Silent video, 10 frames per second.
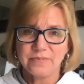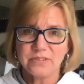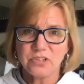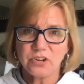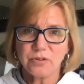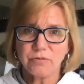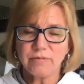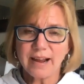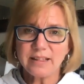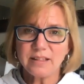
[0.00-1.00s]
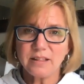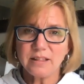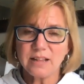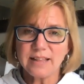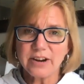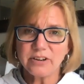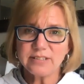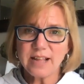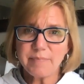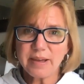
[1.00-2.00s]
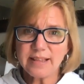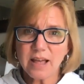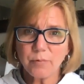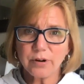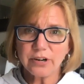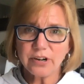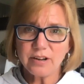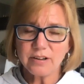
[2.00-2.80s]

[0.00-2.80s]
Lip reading: So you're going to write the letters that make that word,